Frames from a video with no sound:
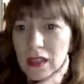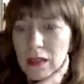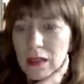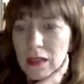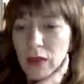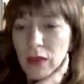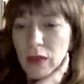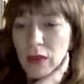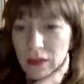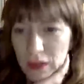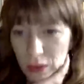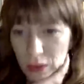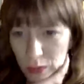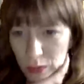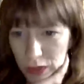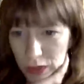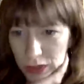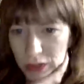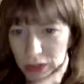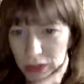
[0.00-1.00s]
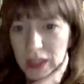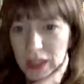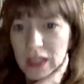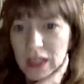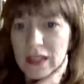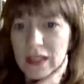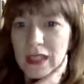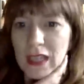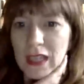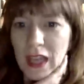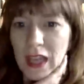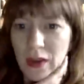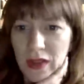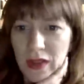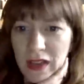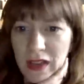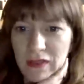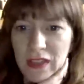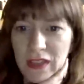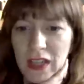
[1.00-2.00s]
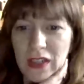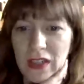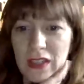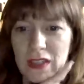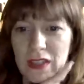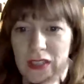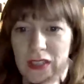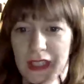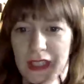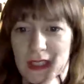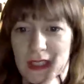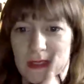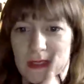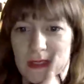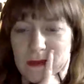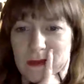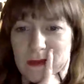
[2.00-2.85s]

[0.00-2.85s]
Braving the Wilderness, and now we have Daring to Lead.